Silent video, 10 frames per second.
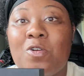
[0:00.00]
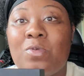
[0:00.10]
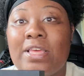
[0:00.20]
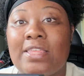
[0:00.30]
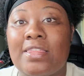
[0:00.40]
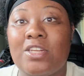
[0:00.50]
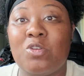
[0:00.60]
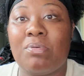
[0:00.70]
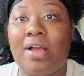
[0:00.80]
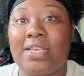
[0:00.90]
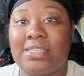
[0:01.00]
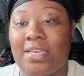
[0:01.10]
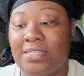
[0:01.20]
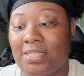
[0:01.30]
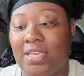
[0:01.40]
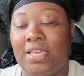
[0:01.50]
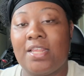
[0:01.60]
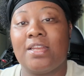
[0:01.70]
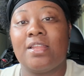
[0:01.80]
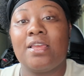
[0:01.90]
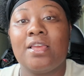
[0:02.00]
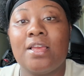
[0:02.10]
with the new process in